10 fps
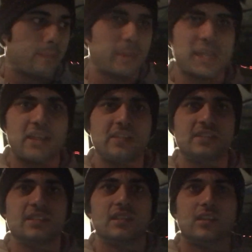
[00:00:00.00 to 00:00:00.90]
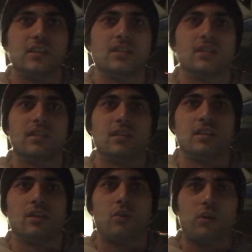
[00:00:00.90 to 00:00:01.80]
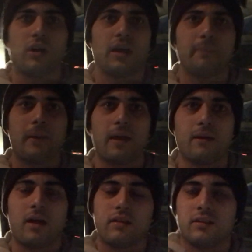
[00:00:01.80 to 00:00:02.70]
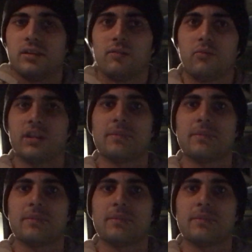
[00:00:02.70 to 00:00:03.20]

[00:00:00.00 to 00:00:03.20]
because one